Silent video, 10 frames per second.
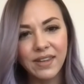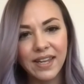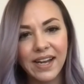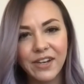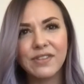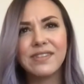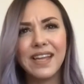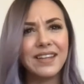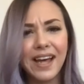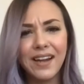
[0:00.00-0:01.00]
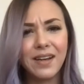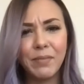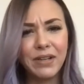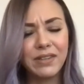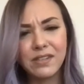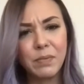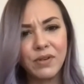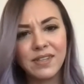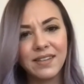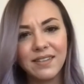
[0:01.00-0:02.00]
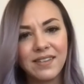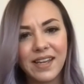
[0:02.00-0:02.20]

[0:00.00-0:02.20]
that I just said that about this person.